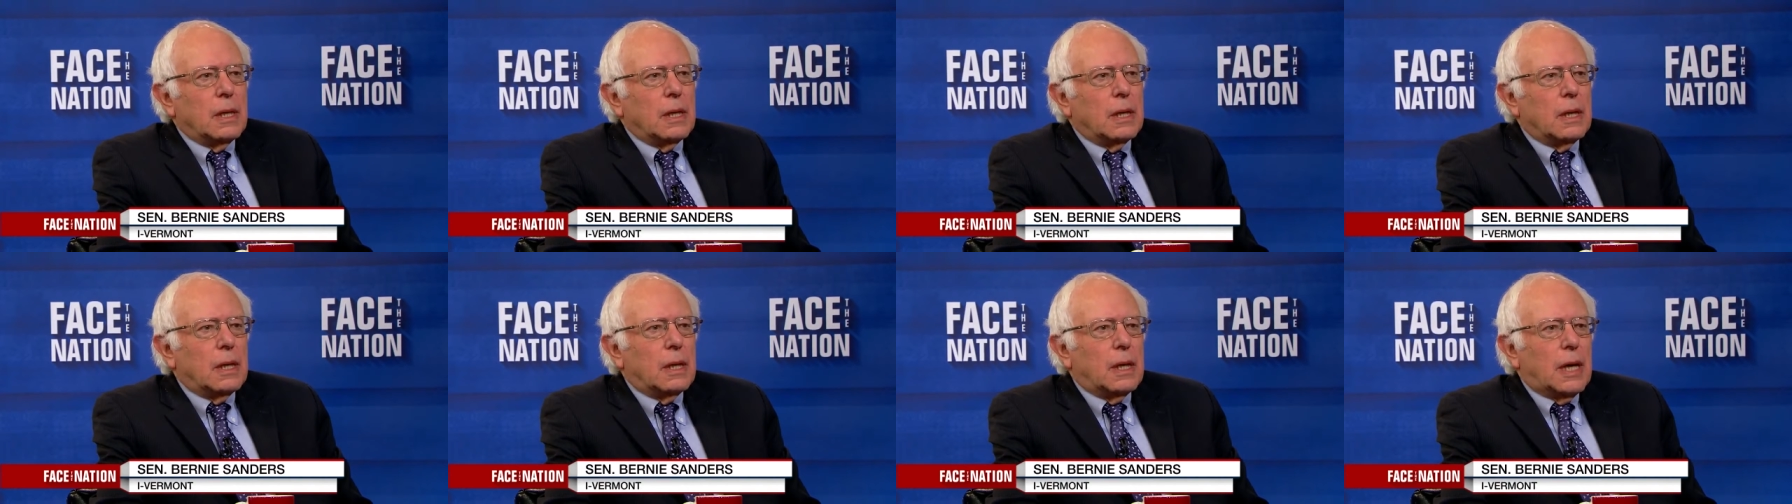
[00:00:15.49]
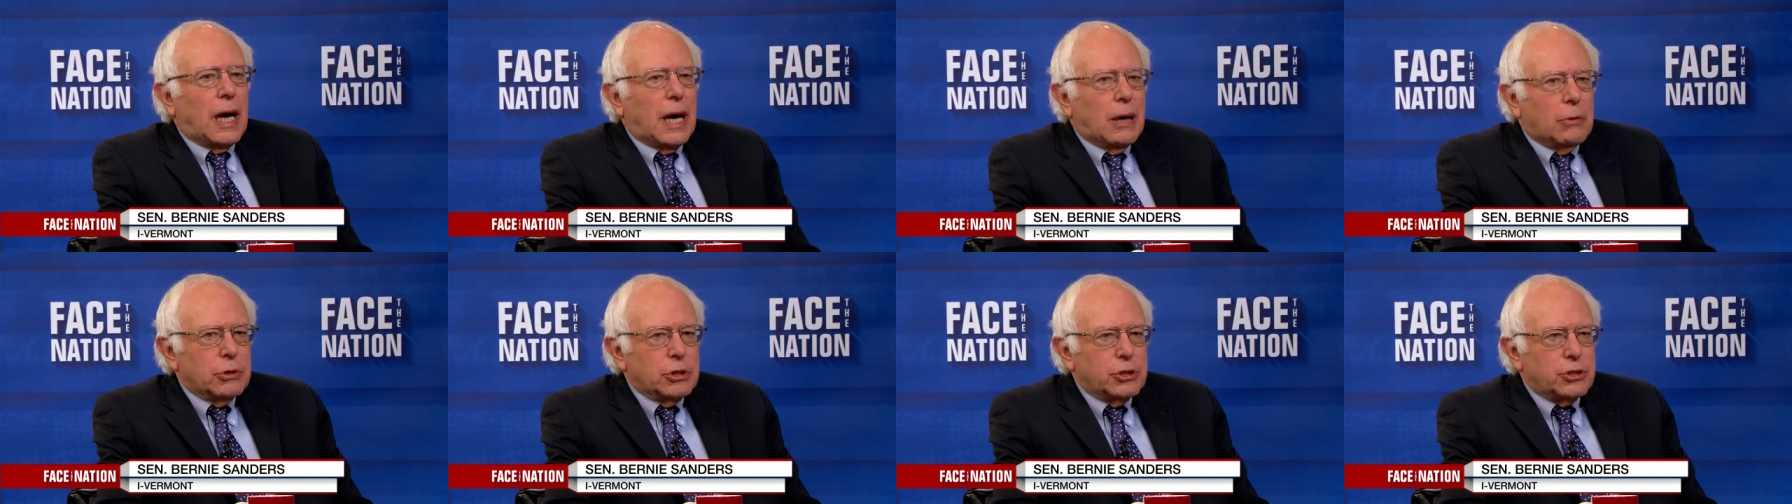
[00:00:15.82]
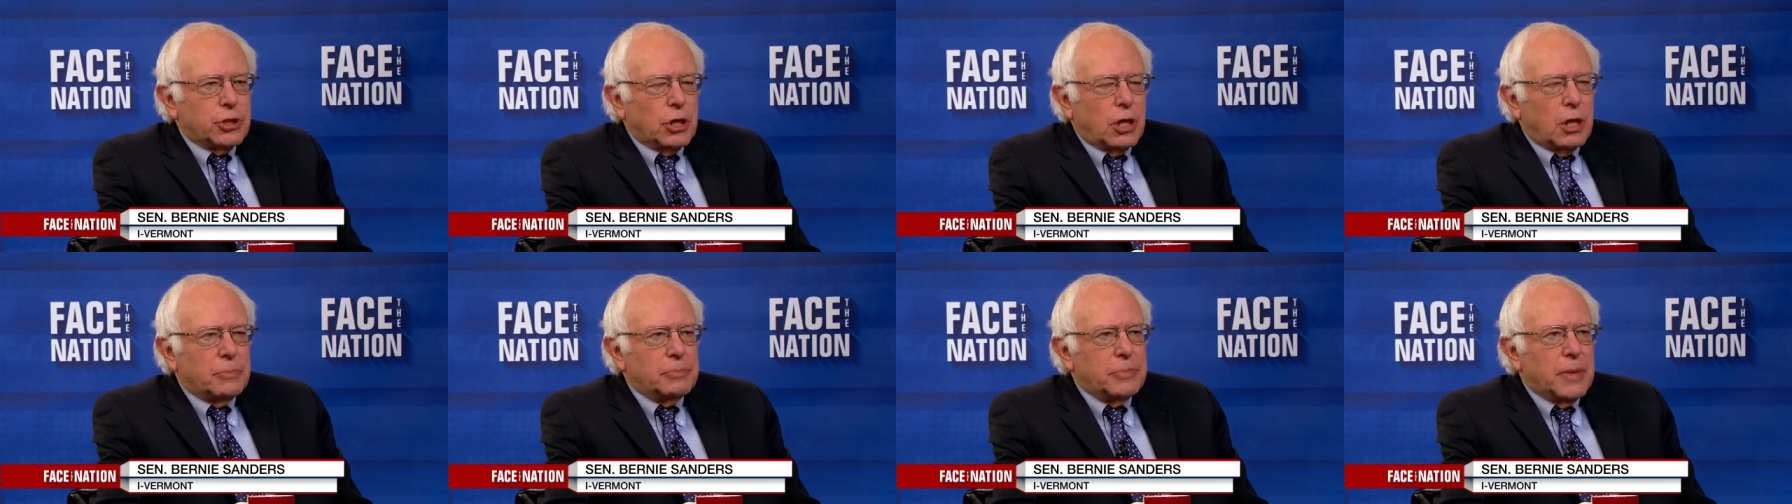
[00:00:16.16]
Uh, our
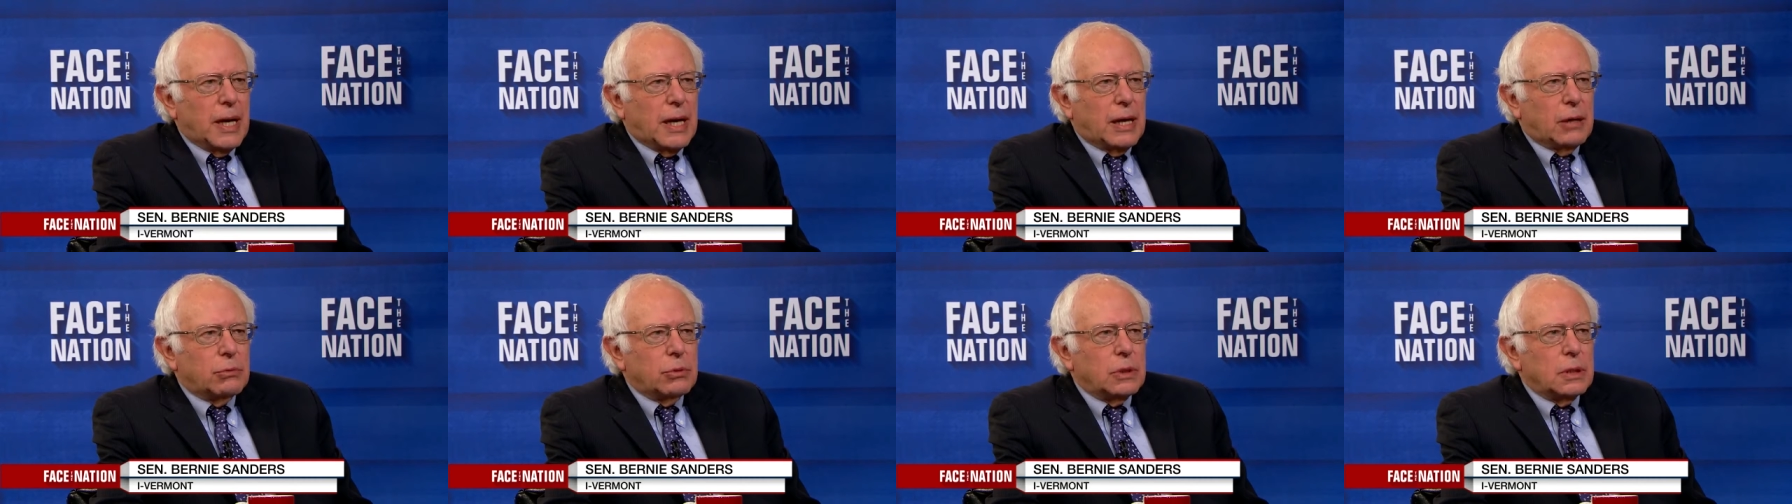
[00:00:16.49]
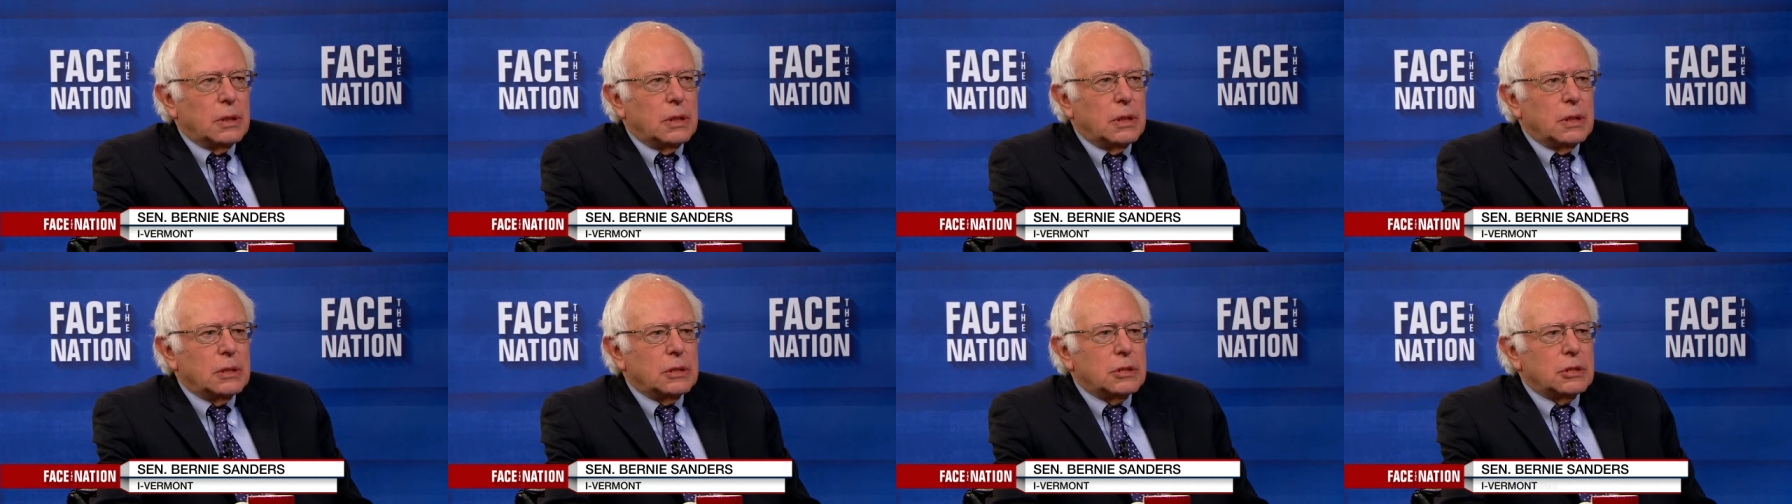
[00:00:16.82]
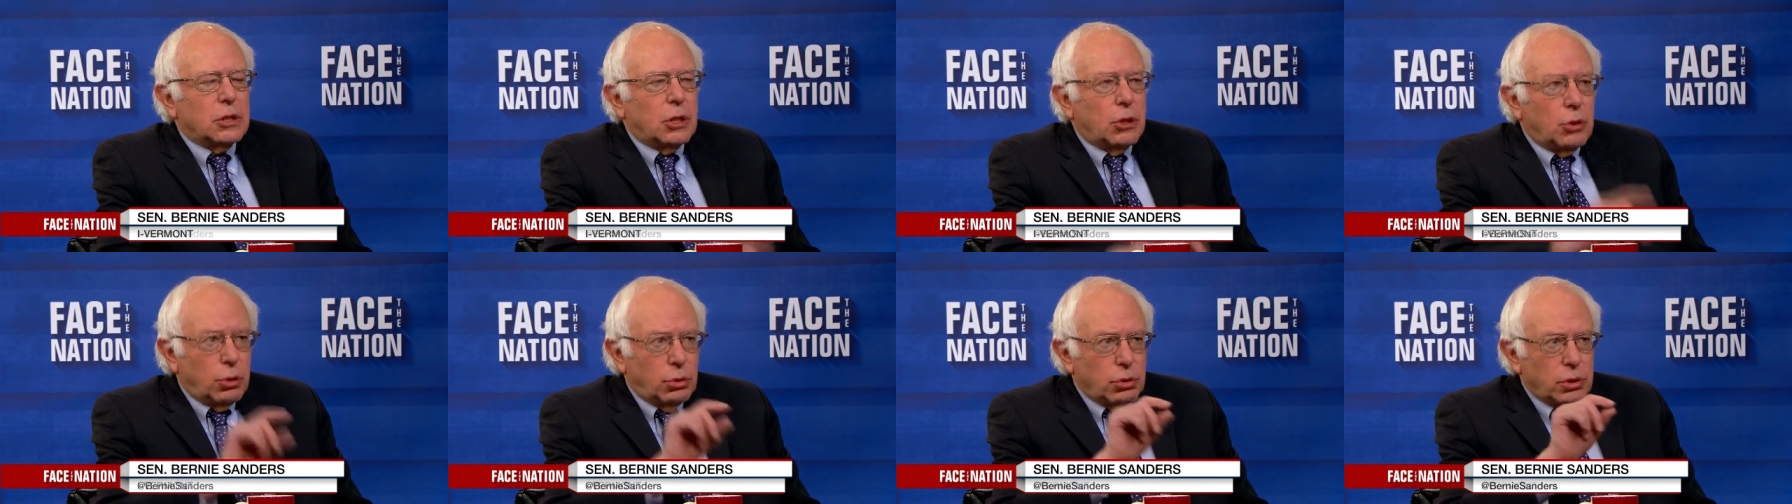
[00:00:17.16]
job now is
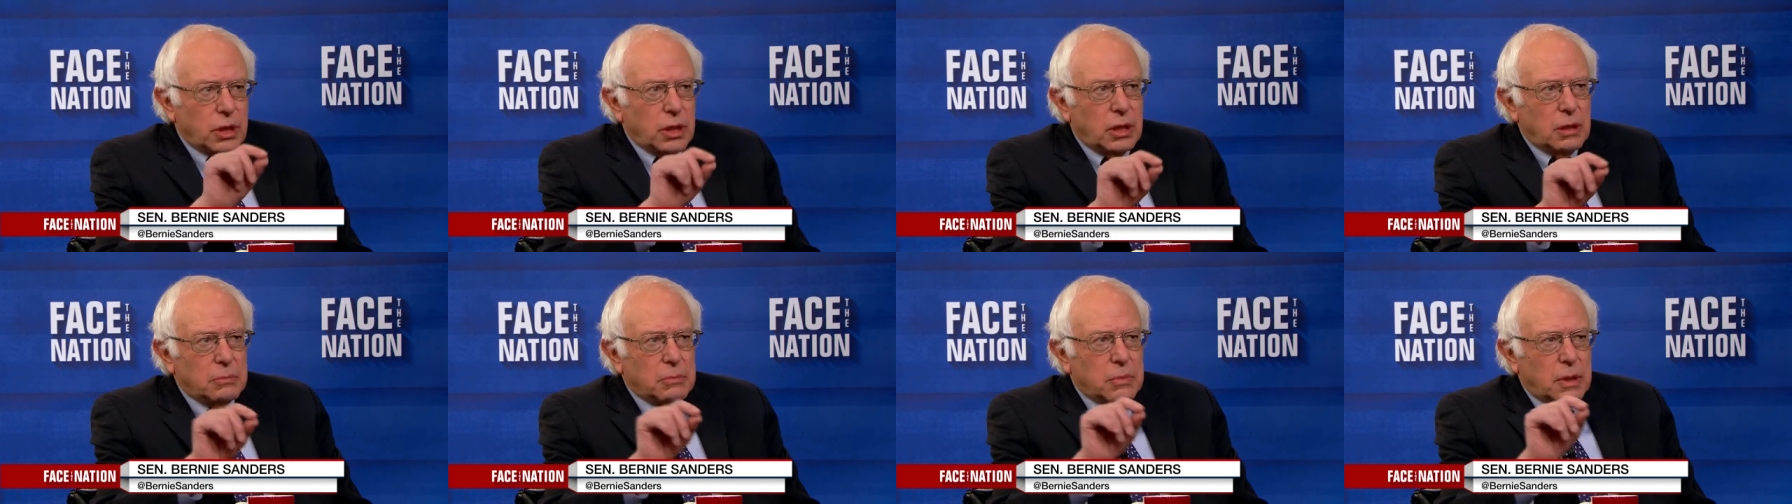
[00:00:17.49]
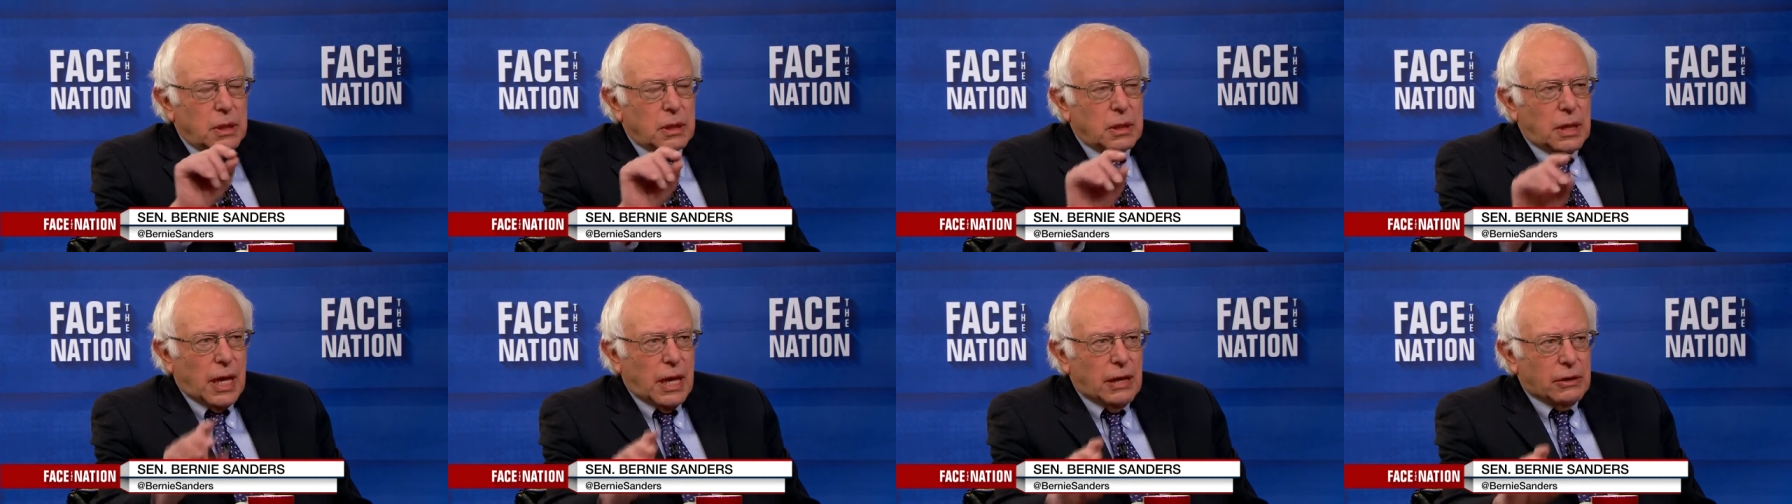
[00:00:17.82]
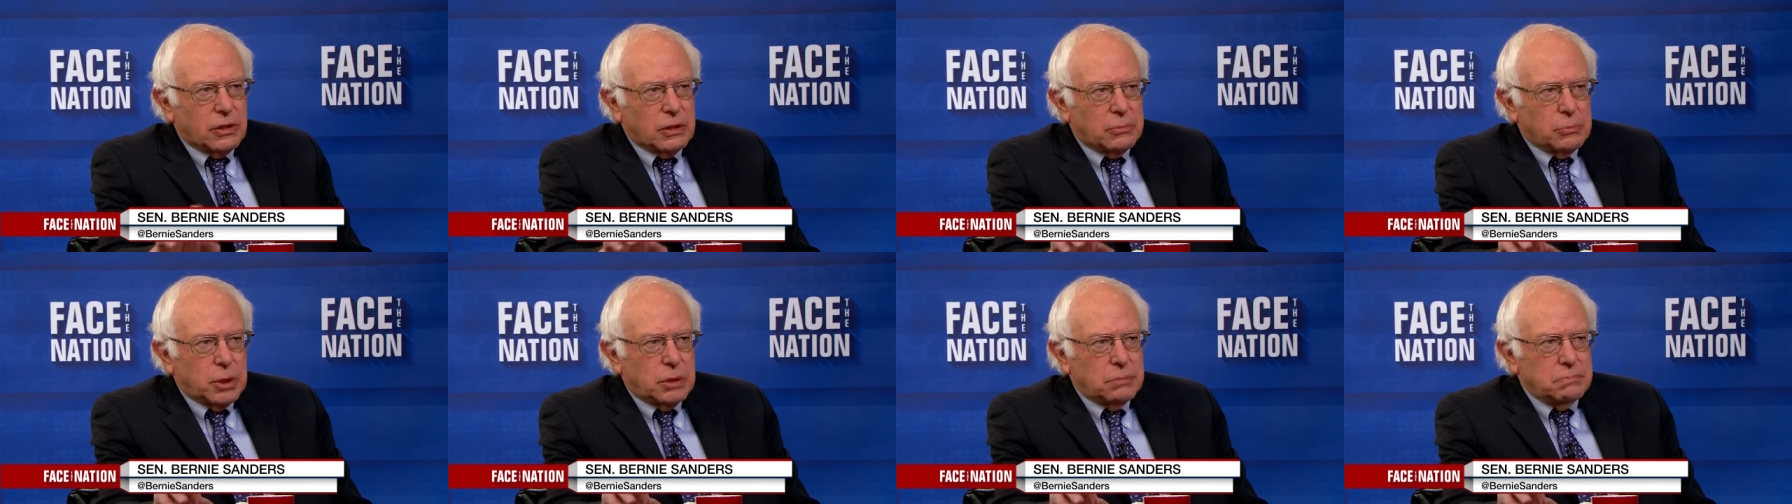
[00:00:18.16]
to hold him
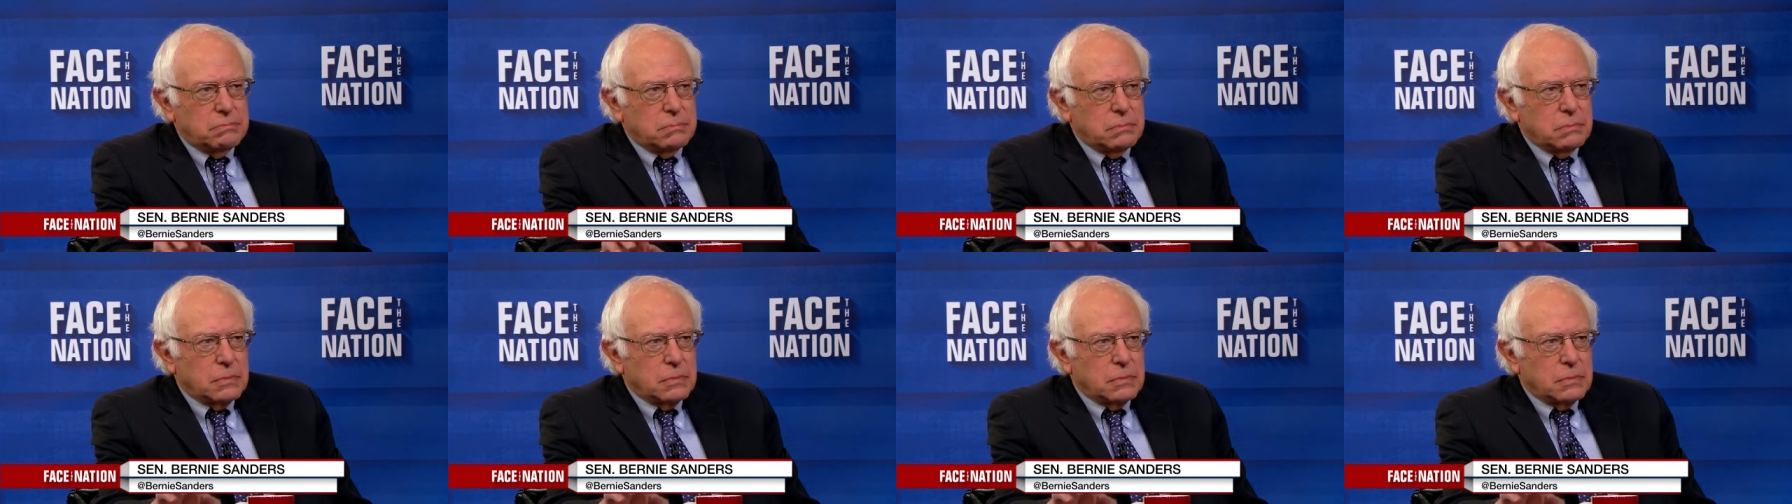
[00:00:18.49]
accountable.